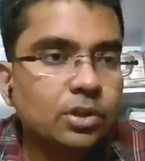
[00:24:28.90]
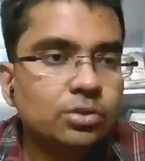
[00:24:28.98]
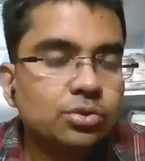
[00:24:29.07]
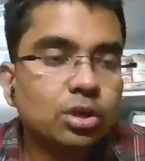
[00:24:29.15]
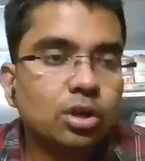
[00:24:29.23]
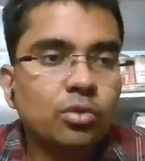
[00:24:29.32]

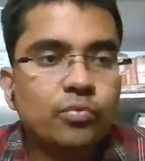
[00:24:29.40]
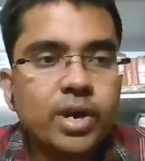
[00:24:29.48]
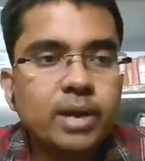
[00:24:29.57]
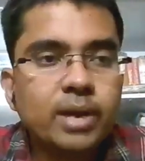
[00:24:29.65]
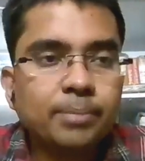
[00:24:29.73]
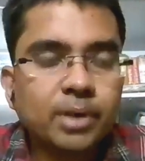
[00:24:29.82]
so
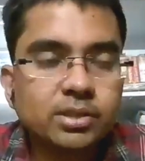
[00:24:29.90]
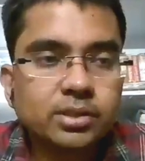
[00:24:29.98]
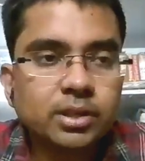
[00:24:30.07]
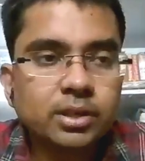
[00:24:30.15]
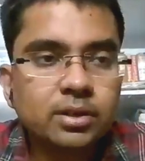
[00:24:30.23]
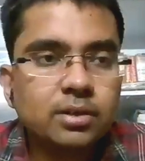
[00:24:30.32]
where a
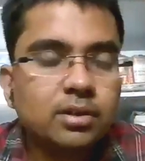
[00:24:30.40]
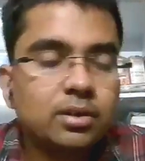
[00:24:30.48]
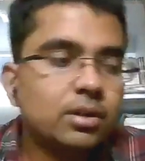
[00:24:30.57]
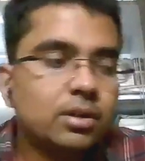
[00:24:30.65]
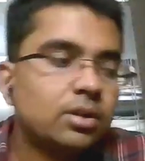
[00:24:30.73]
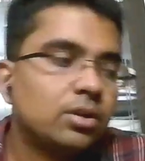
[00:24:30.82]
person
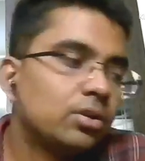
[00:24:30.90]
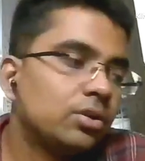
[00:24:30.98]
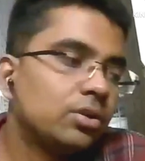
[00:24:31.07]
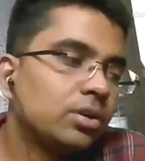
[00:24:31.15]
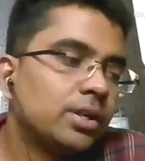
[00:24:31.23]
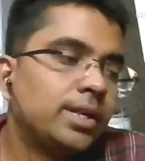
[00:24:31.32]

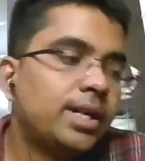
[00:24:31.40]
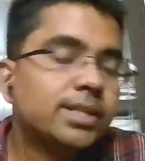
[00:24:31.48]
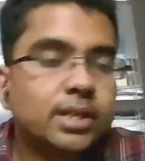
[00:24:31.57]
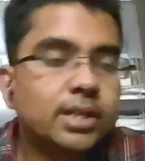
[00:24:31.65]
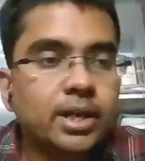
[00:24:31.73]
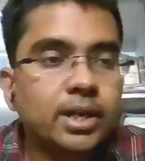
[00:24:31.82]

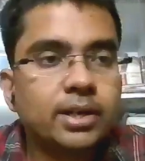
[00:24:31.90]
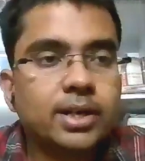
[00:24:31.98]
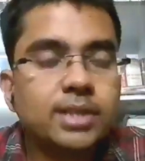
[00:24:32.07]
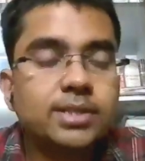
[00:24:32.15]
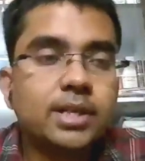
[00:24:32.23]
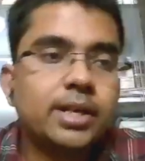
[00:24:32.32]
deserting
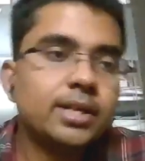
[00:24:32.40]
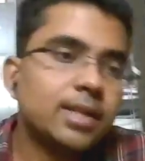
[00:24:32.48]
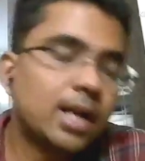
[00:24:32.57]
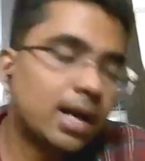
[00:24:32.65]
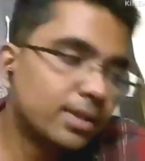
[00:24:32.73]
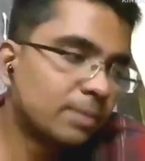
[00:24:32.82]

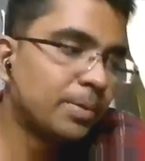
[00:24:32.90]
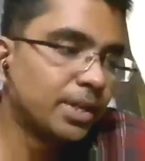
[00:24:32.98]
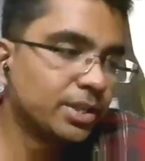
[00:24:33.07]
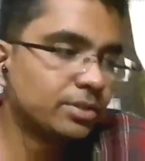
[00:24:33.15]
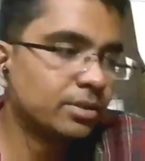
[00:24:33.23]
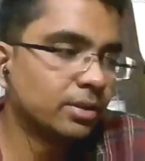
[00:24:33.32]
the another
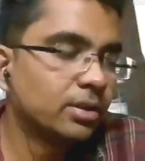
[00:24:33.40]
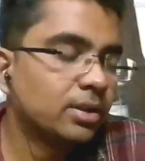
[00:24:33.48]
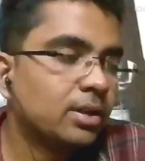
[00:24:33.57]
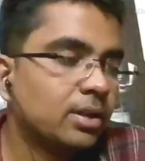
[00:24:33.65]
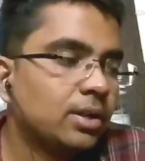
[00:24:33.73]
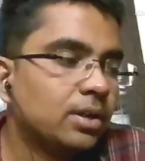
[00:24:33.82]
petitioner.
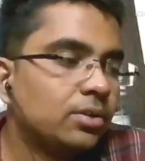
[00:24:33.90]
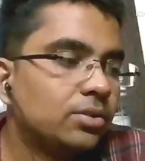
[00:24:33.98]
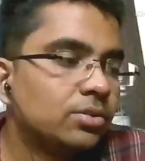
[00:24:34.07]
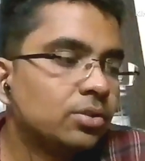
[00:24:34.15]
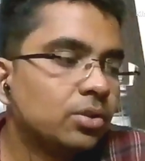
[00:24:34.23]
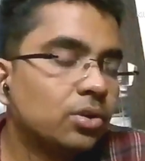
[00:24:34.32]

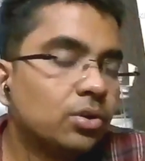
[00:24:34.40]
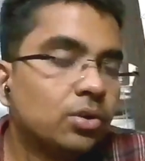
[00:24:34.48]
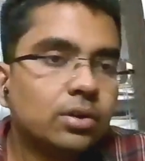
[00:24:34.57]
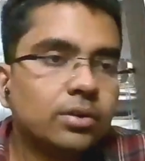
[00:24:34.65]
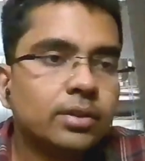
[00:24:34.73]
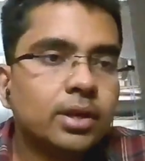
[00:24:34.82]
So